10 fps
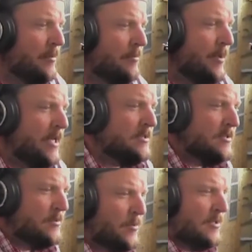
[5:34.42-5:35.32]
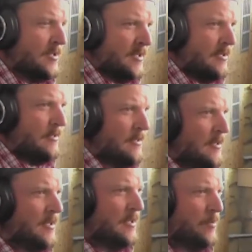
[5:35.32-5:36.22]
I'm actually one of the
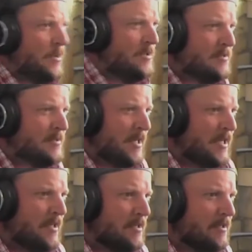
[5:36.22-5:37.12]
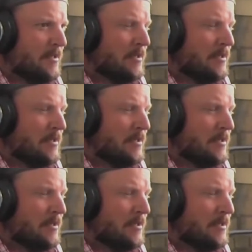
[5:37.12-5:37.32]
the good ones. Okay, I, you're